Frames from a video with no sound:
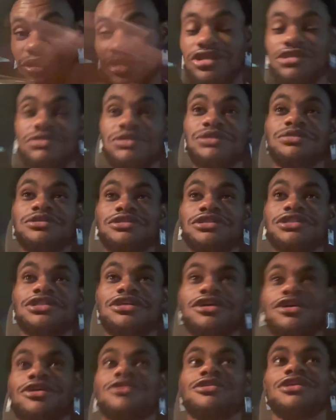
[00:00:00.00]
those people could
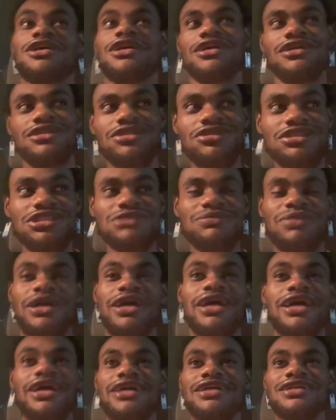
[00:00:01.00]
go to
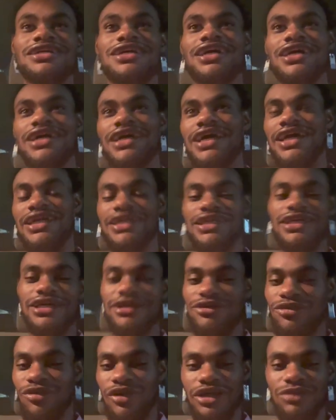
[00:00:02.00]
Japan and
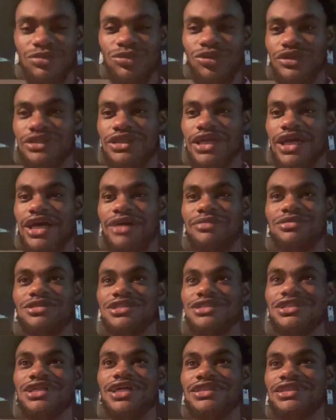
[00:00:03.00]
get way more daps
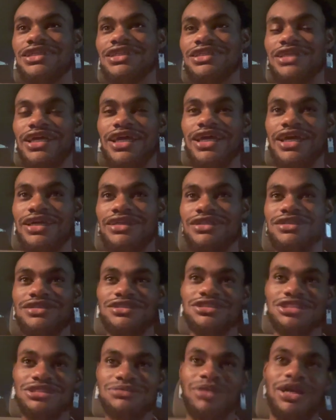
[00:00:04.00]
than I think
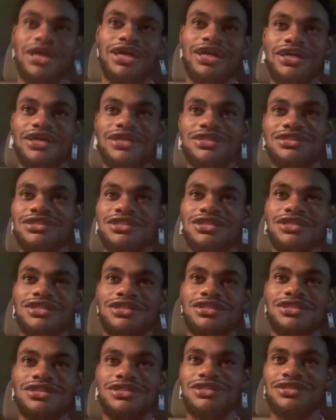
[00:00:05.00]
the Japan
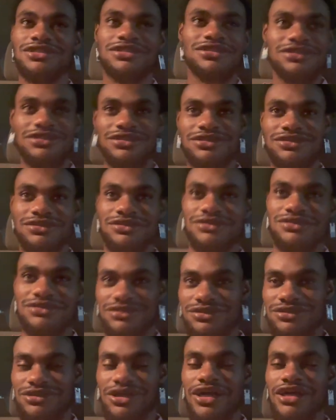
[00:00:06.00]

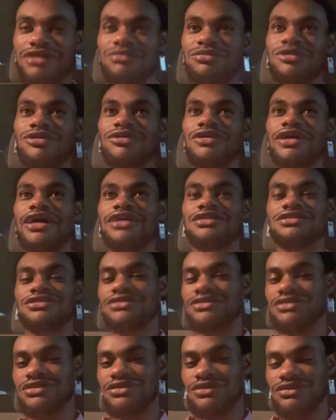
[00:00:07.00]
Dragon Ball
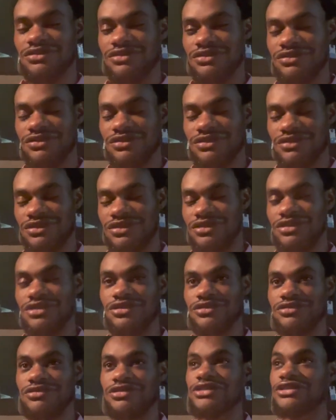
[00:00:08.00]
actors could
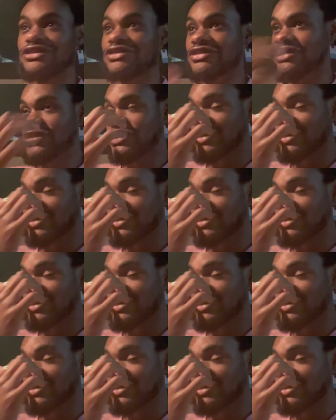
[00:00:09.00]
do here.